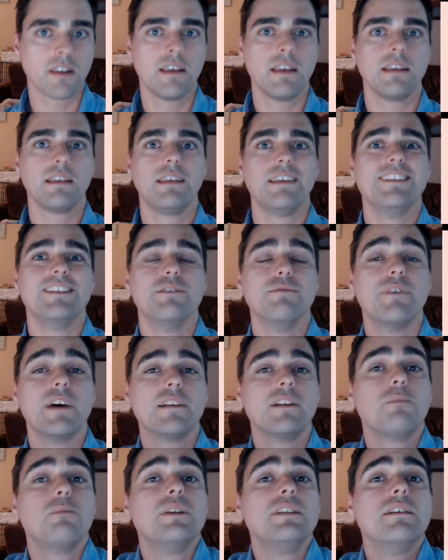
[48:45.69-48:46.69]
can develop
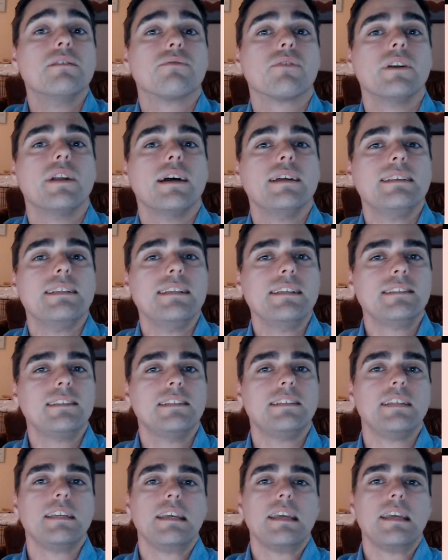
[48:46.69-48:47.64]
a different identity,